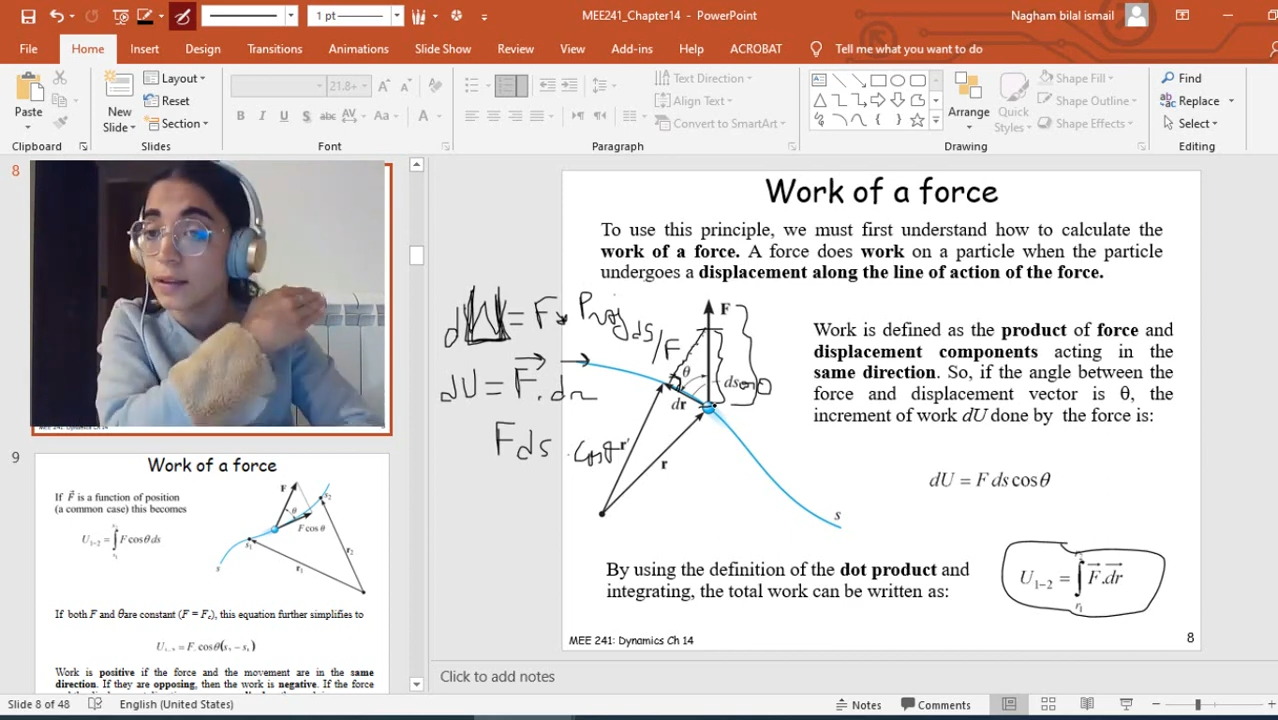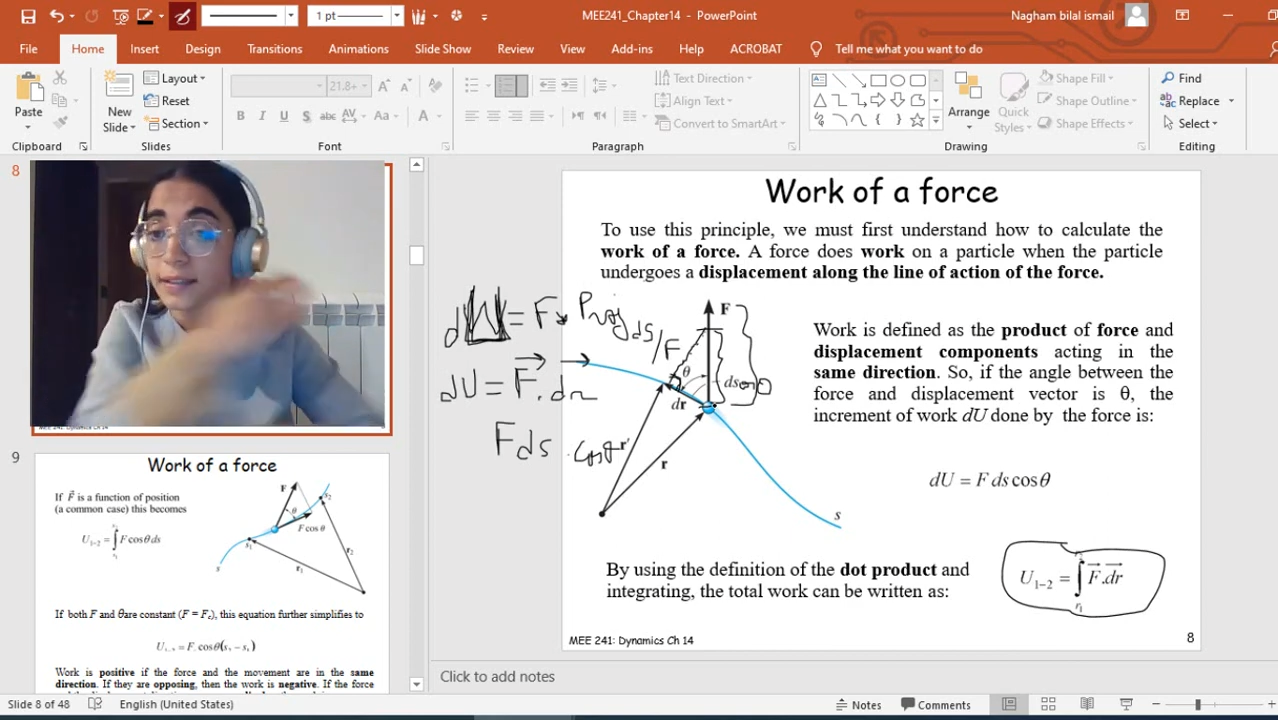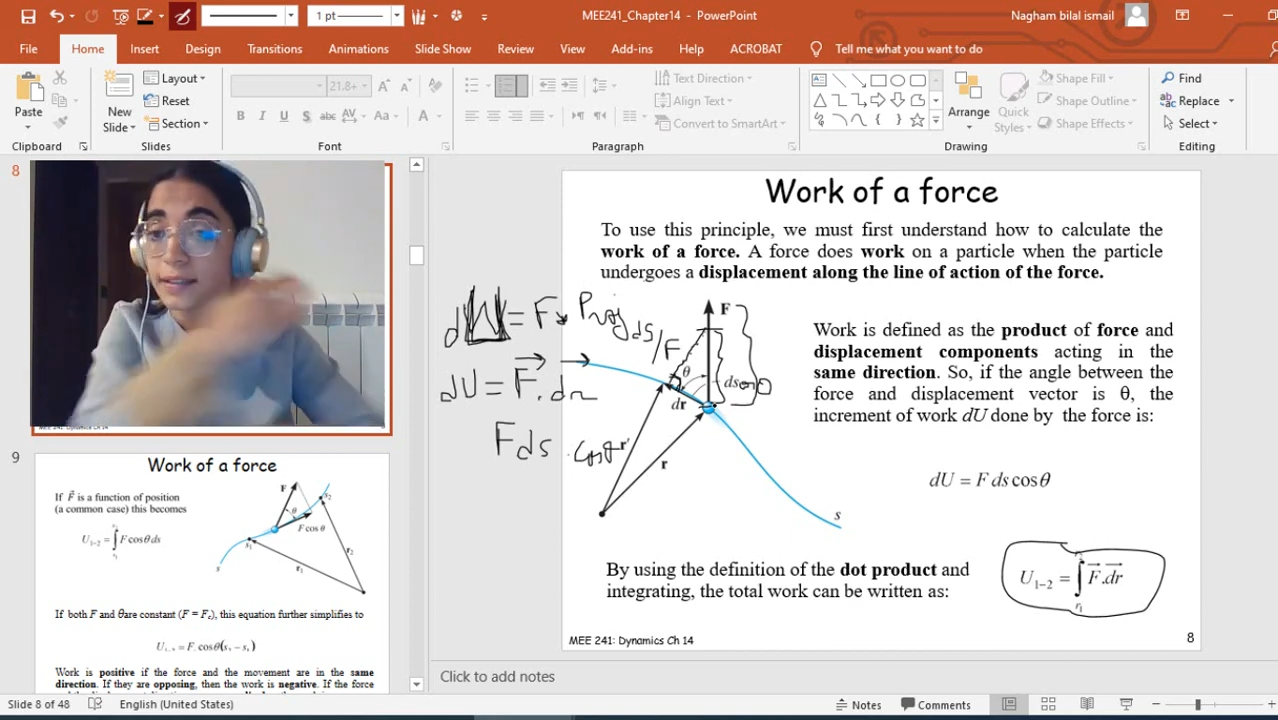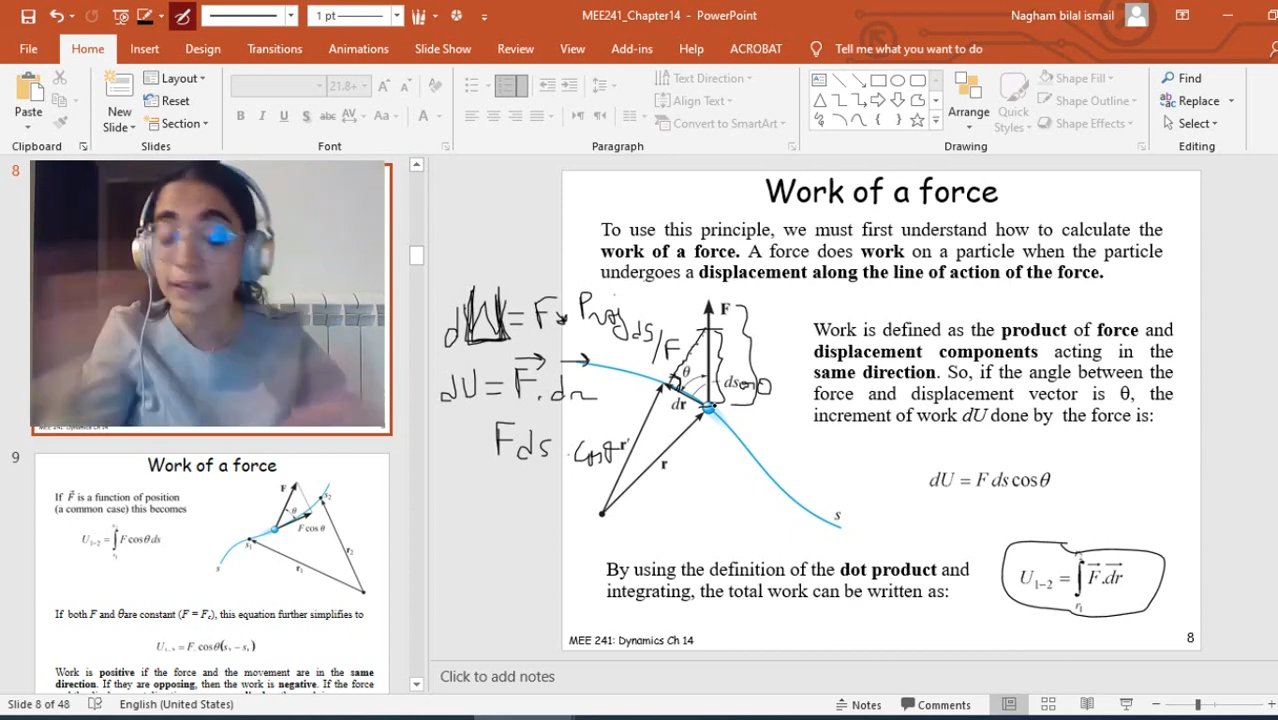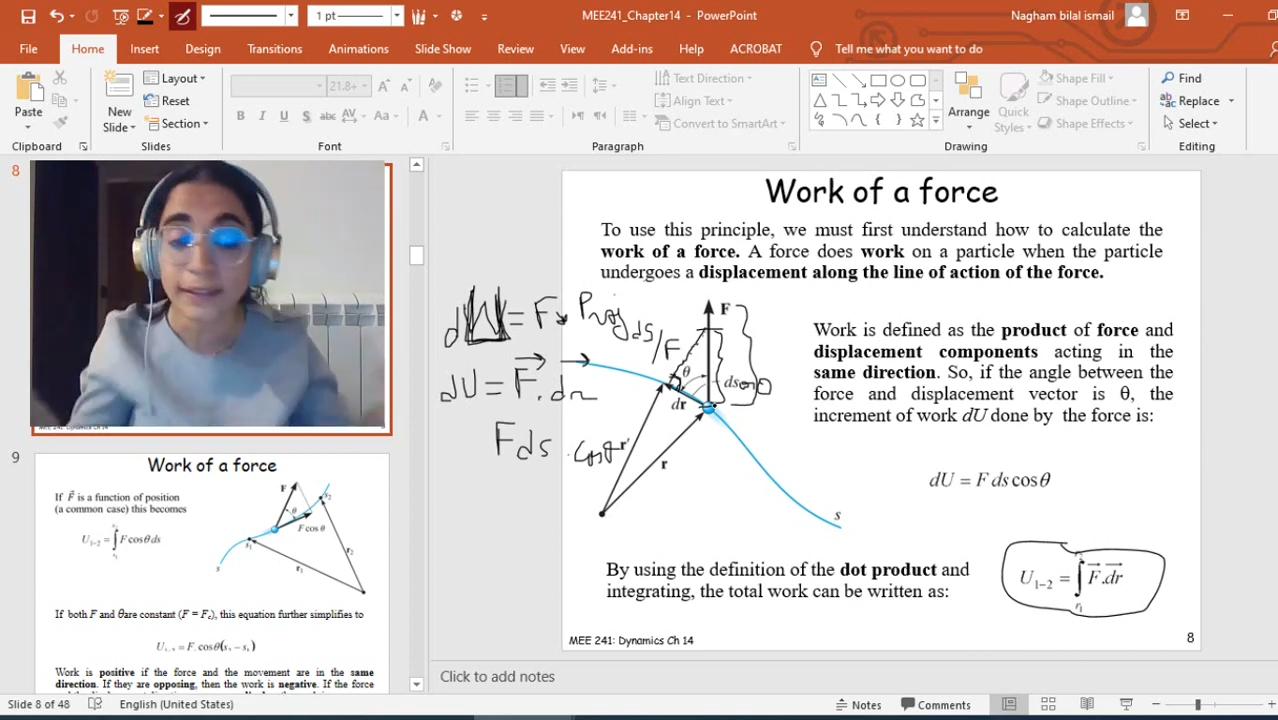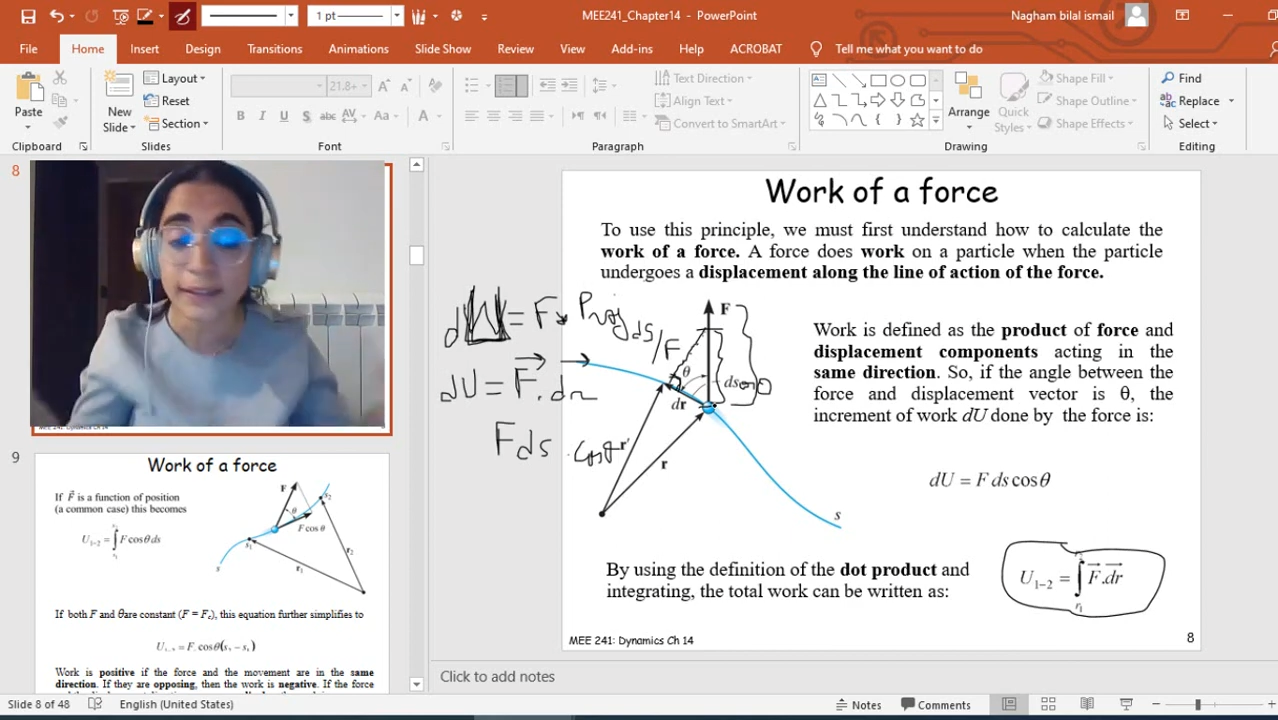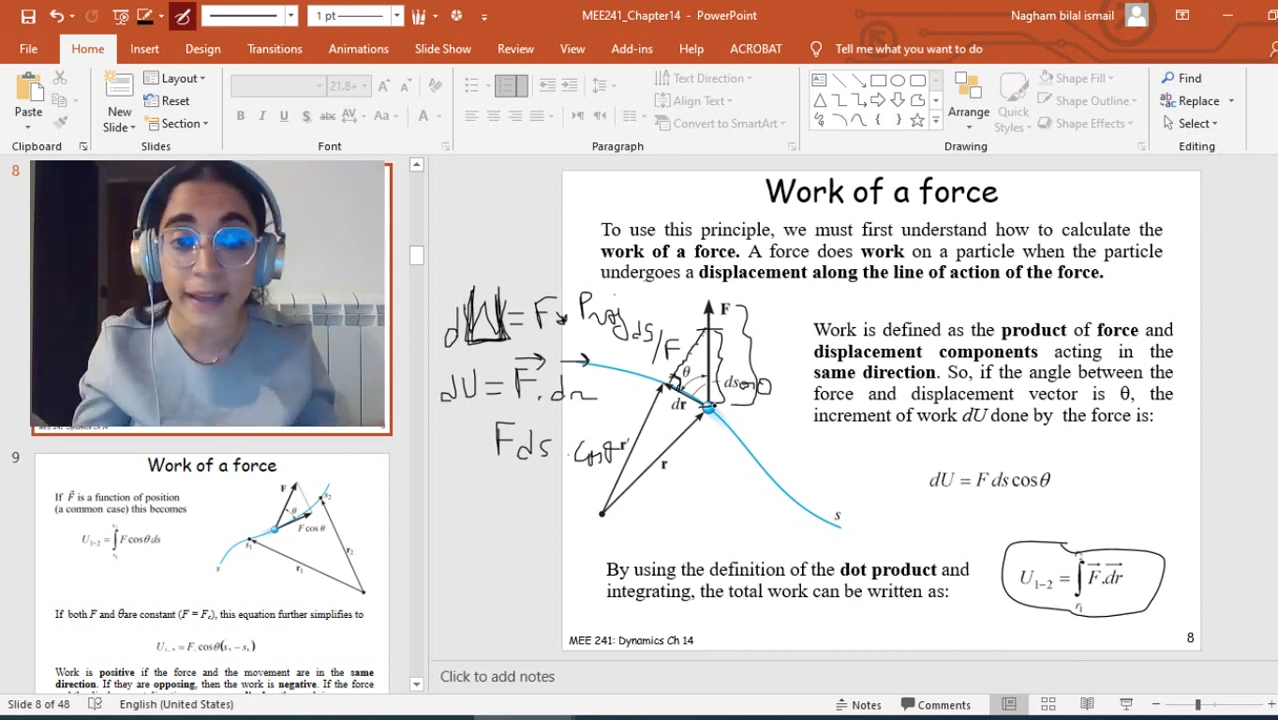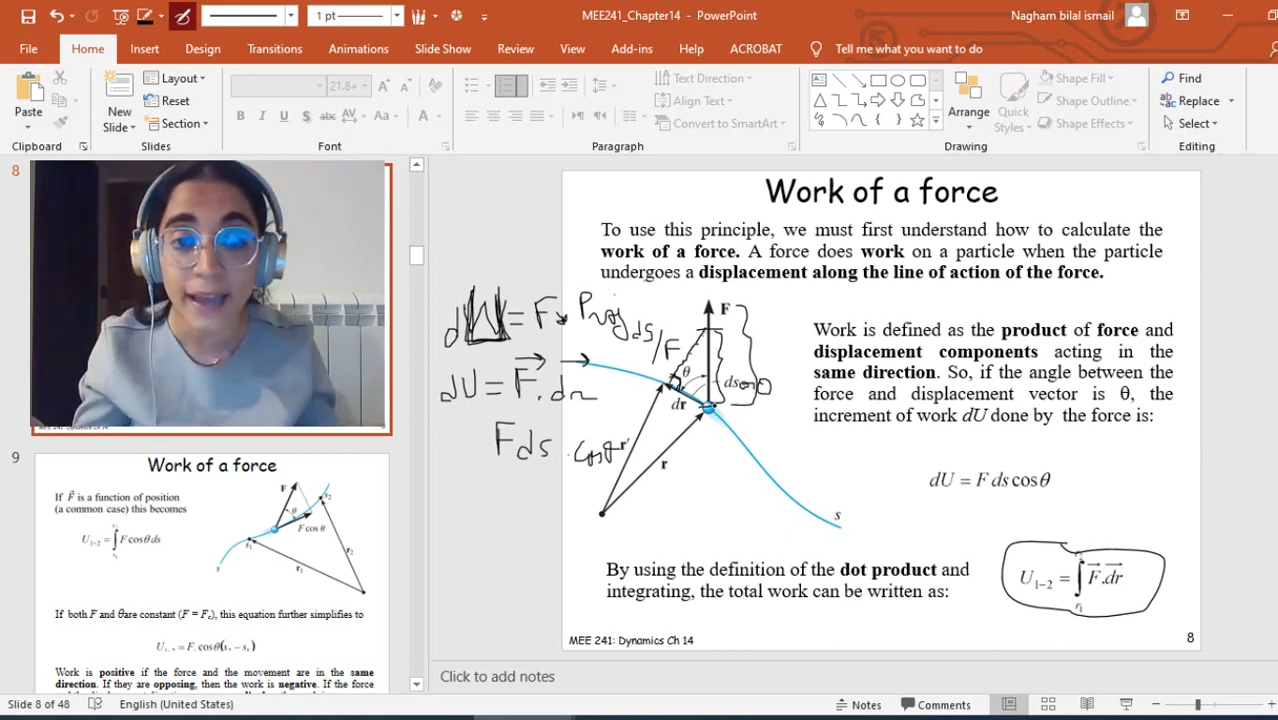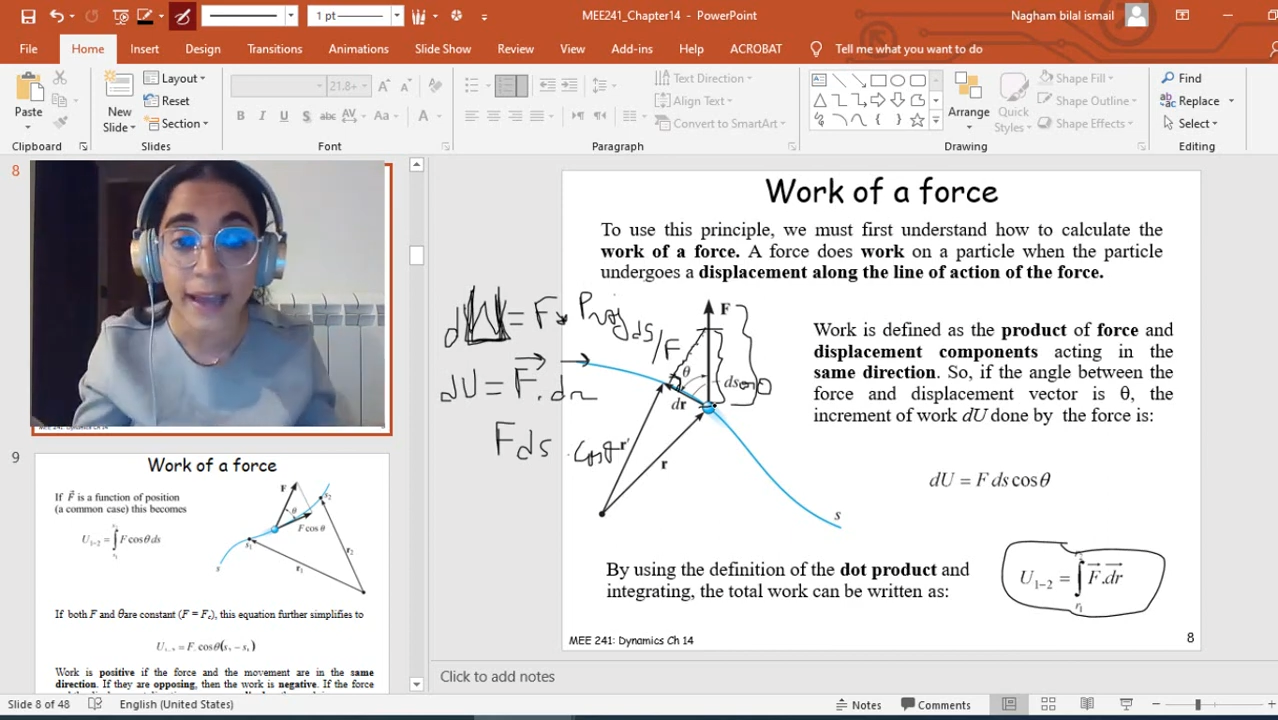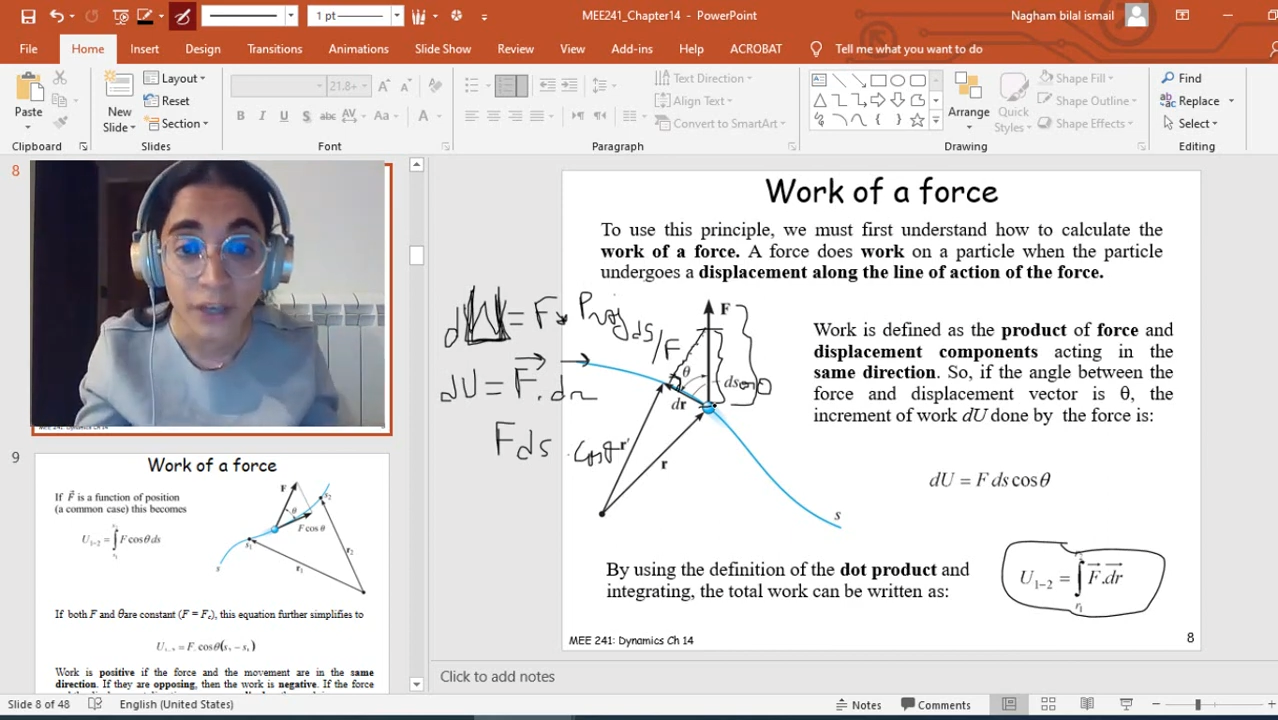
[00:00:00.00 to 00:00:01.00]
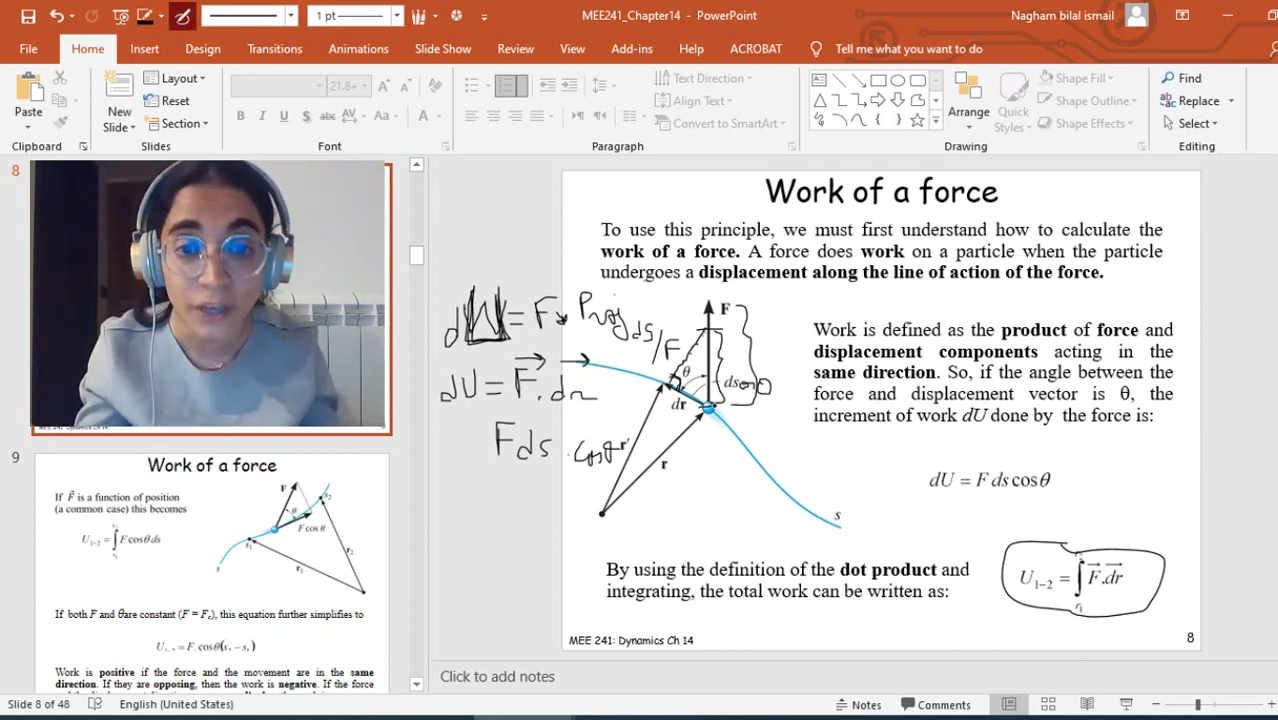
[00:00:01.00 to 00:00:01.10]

is not going to have